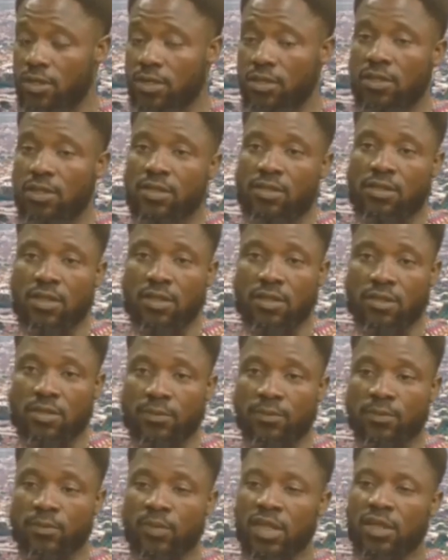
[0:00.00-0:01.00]
The reason is
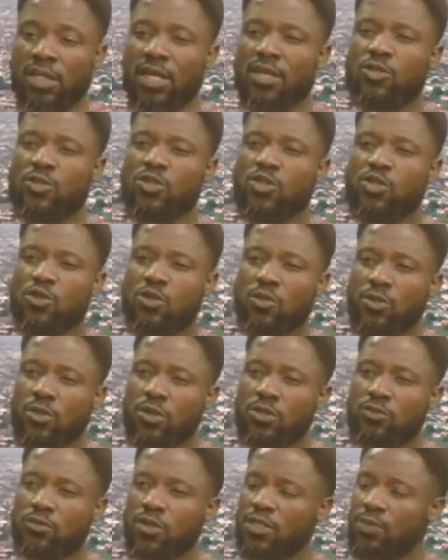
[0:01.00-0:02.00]
this: there is so
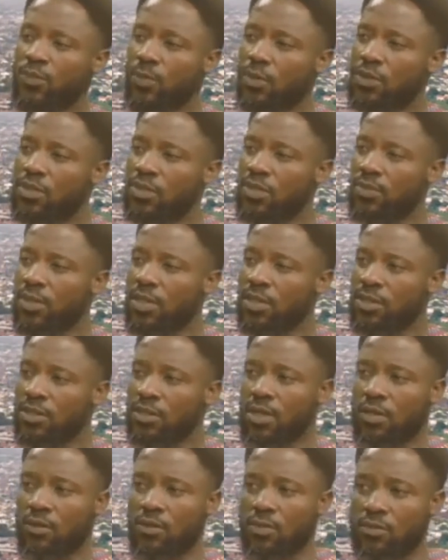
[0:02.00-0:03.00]
much
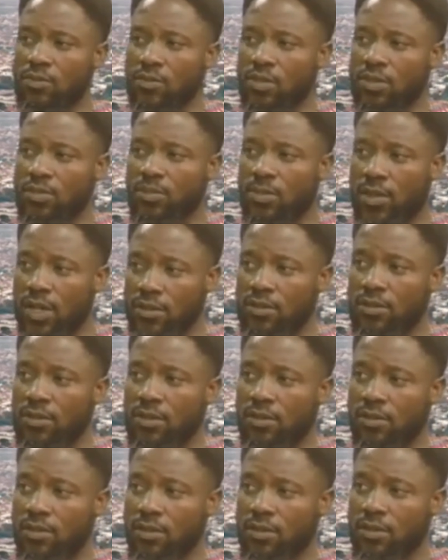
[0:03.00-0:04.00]
responsibility that comes with
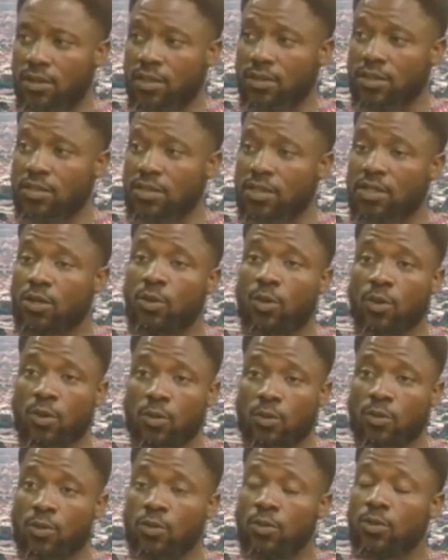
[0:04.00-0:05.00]
medicine. It is a
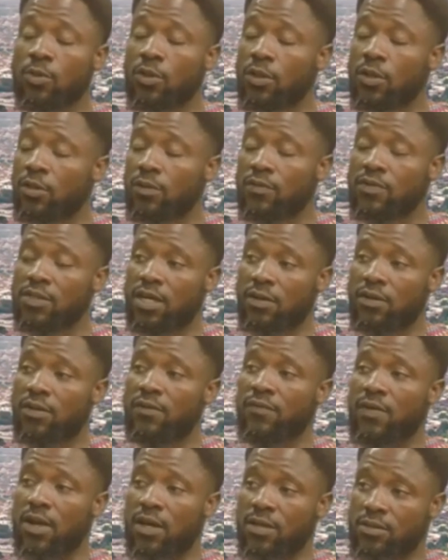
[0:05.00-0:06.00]
whole lot of
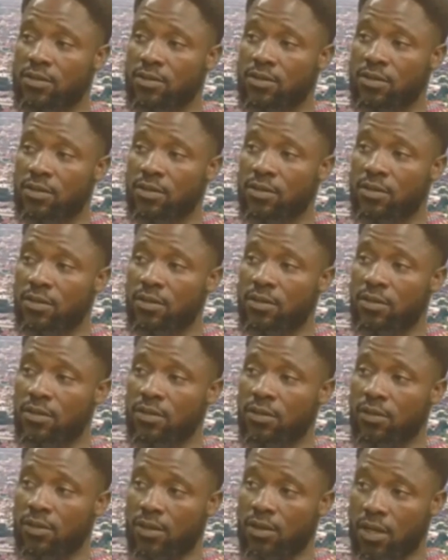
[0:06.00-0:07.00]
sacrifice.
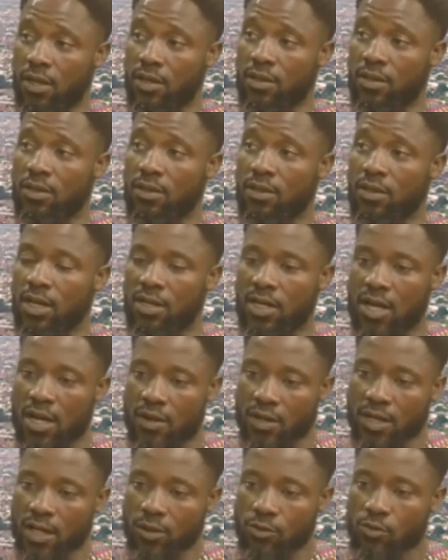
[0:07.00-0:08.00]
Okay? And
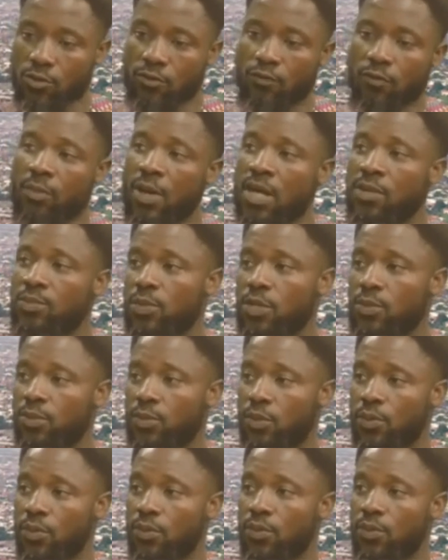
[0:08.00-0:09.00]
I'd rather do it for my
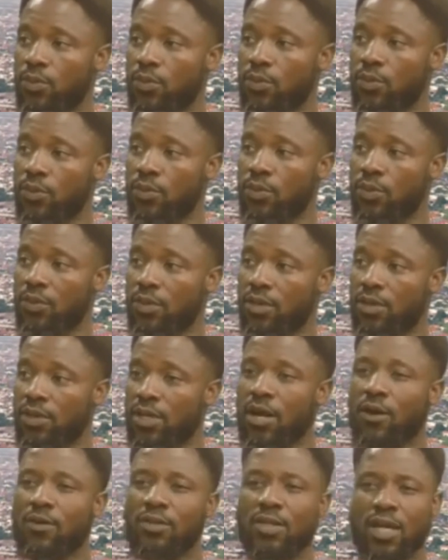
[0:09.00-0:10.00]
people.
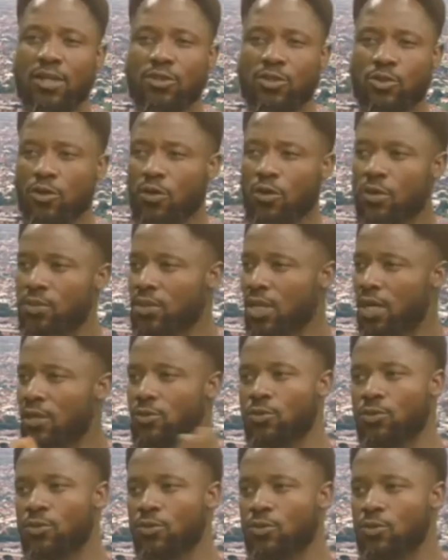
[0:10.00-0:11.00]
There are other jobs
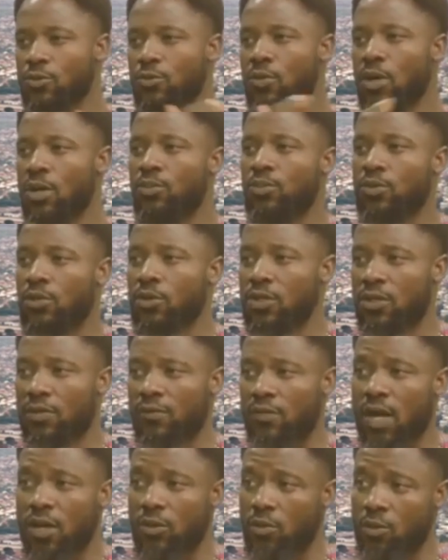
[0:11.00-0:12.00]
I could do abroad
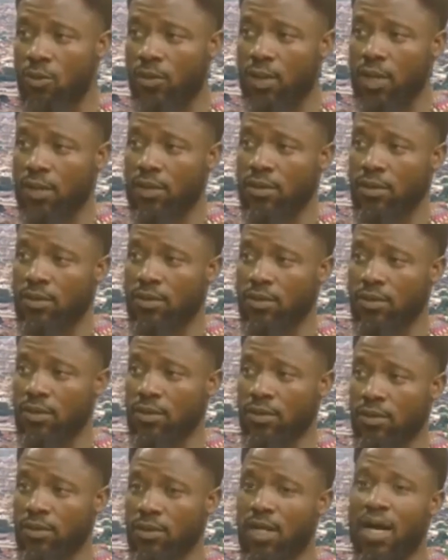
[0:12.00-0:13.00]
if I go back
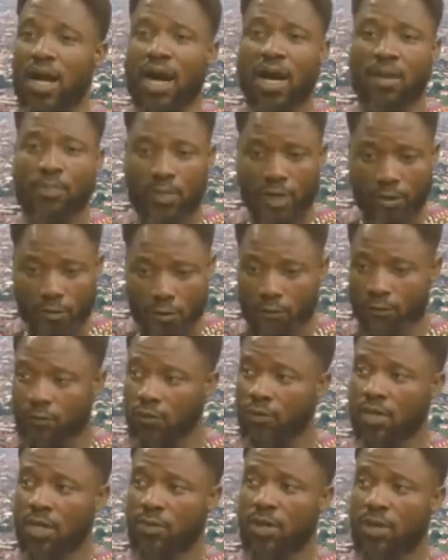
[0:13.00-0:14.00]
and be
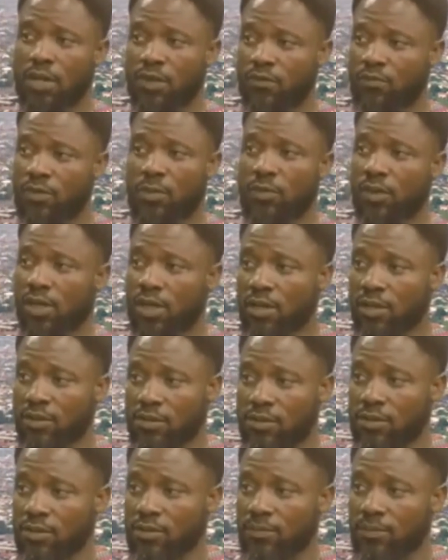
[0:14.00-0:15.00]
comfortable and leave my bucket
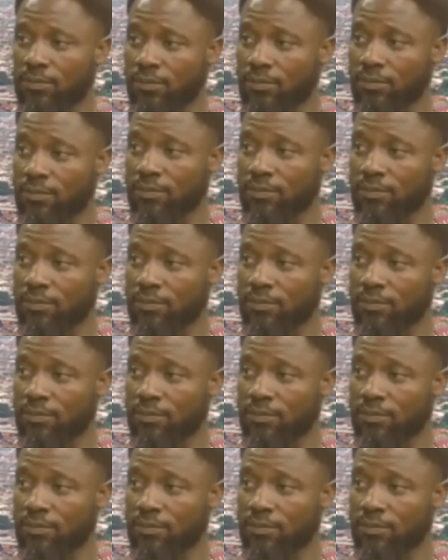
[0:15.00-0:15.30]
list.